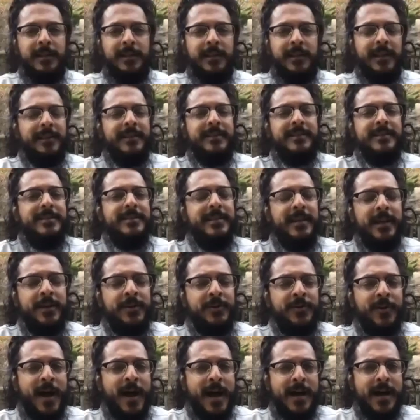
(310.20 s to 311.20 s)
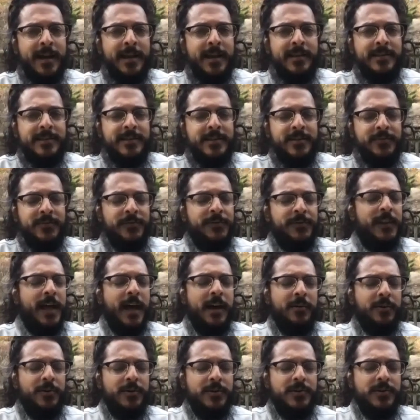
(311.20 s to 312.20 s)
like the sunrise and
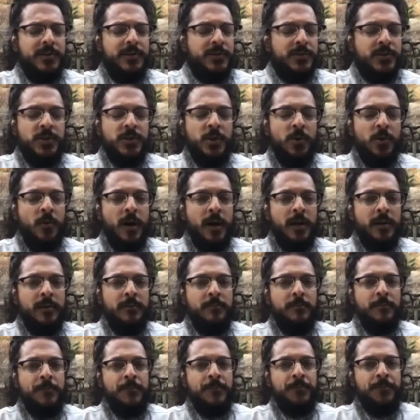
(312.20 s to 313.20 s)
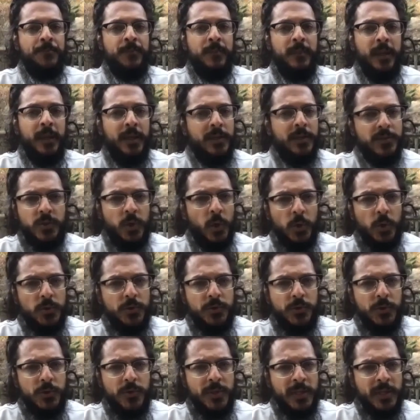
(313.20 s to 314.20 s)
flowers and so on. It's
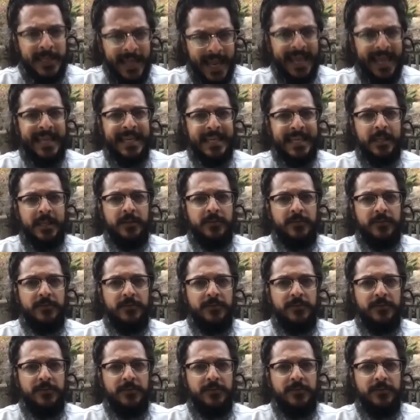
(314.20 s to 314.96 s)
also the negative.